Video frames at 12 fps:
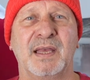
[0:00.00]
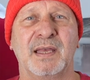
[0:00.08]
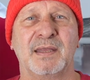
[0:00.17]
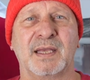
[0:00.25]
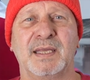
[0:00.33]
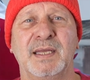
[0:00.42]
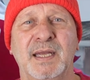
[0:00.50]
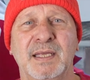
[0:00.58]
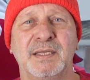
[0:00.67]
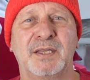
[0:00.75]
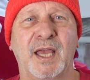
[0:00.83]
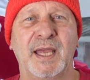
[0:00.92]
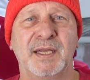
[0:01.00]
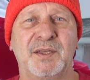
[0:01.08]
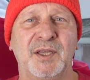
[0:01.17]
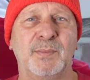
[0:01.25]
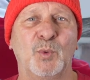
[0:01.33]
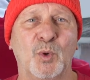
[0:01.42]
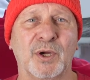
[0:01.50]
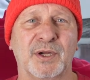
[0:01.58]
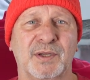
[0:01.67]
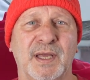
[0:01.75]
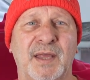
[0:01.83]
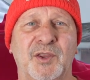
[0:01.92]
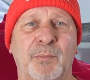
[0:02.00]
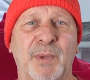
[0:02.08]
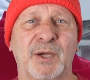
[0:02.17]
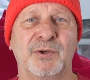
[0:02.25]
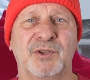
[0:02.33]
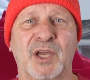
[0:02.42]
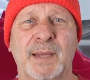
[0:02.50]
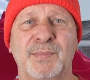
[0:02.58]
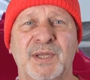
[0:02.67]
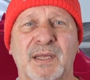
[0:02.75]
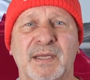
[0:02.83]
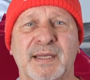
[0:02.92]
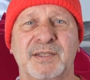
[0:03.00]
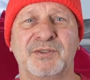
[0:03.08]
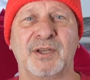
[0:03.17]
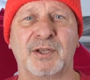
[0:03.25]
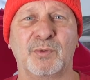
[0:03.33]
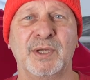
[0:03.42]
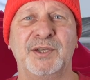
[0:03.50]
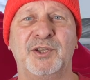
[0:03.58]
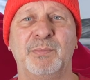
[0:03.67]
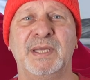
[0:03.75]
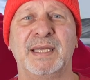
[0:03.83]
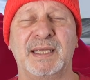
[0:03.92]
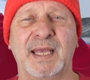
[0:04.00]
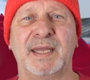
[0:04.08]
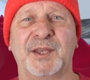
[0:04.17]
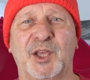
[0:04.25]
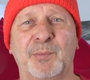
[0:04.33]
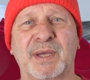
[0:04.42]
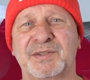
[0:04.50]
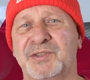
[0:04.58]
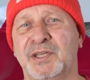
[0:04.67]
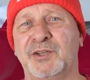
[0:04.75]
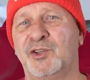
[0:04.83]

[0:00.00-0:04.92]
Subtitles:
The Canadian tag team worked, and the maritime delegates agreed to meet again in Quebec City